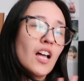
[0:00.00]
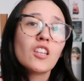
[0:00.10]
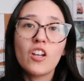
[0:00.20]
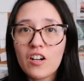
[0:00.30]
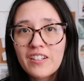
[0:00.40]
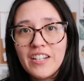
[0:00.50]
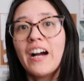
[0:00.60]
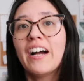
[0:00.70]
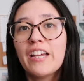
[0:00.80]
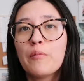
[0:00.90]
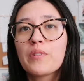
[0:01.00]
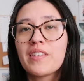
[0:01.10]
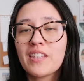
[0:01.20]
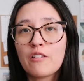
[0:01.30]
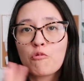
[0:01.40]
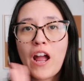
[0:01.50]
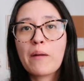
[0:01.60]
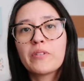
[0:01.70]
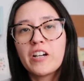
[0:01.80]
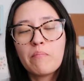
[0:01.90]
a long time since I wrapped